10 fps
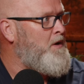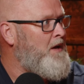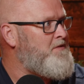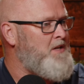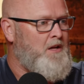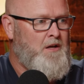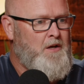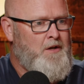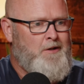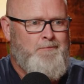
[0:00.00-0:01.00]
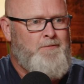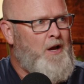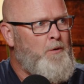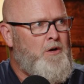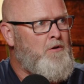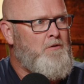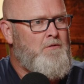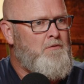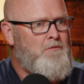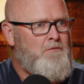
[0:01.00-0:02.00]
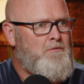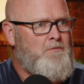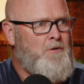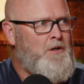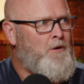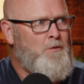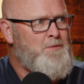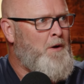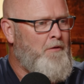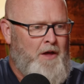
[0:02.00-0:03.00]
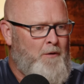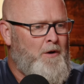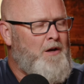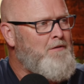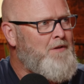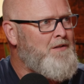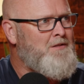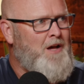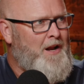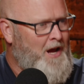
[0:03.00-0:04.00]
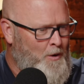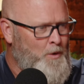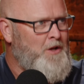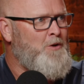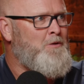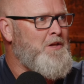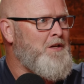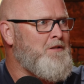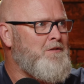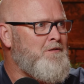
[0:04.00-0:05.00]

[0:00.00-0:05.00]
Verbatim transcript: we have said, yeah, we don't we don't respond that way. That's not how we do things.